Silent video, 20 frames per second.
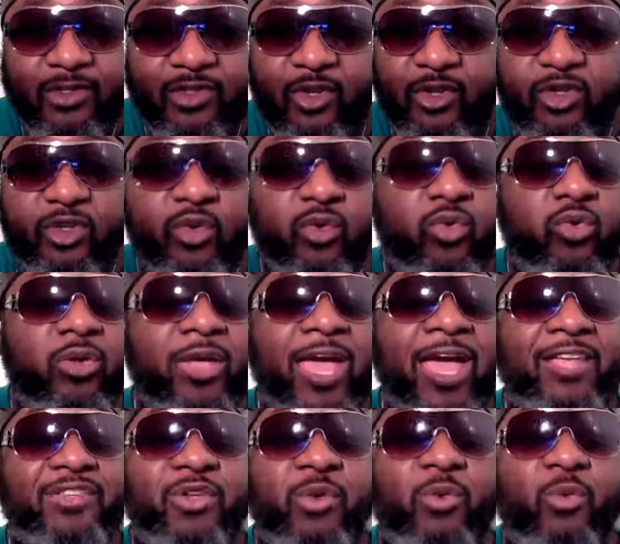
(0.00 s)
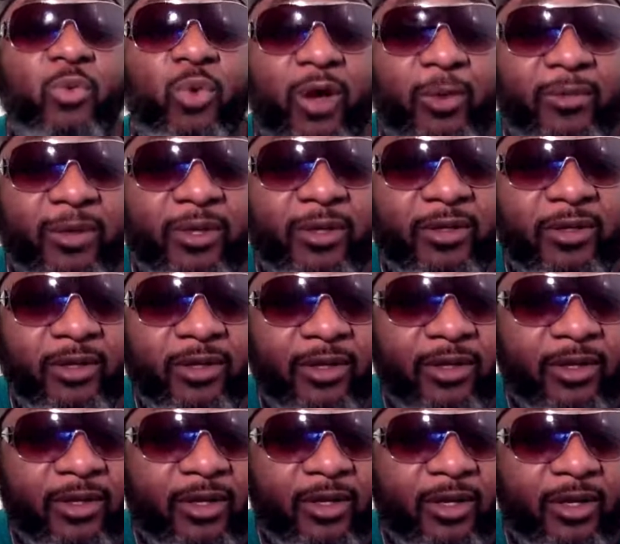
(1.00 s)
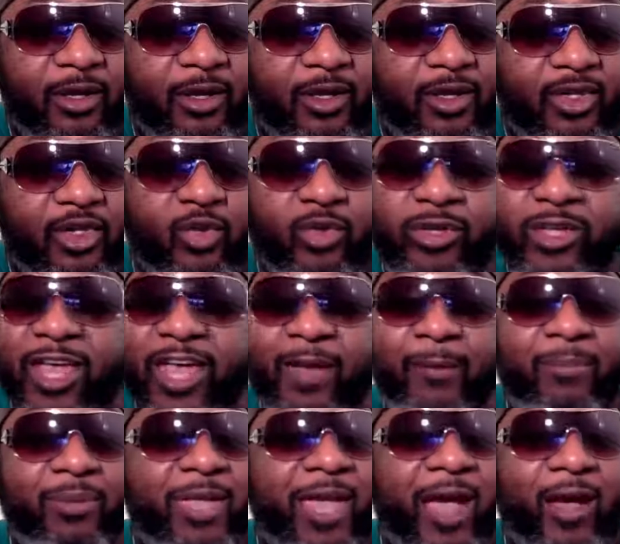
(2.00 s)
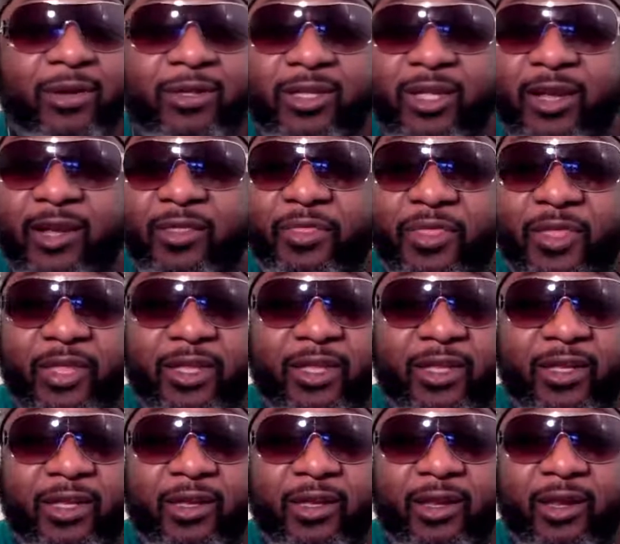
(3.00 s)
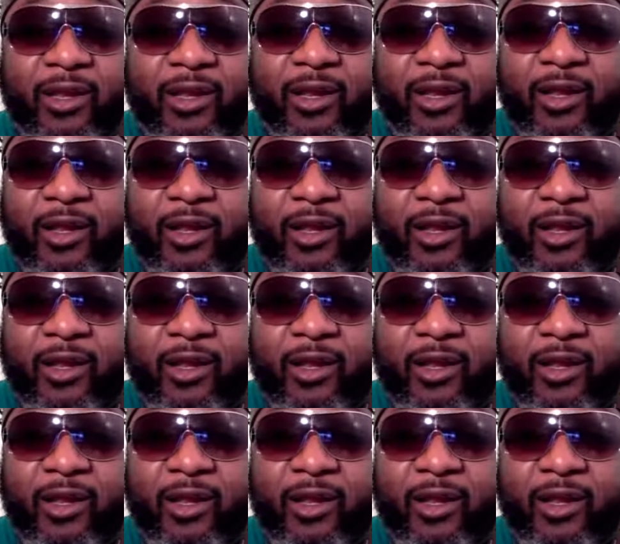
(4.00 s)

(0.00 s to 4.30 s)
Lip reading: So you, as a woman, you can't be out there thinking,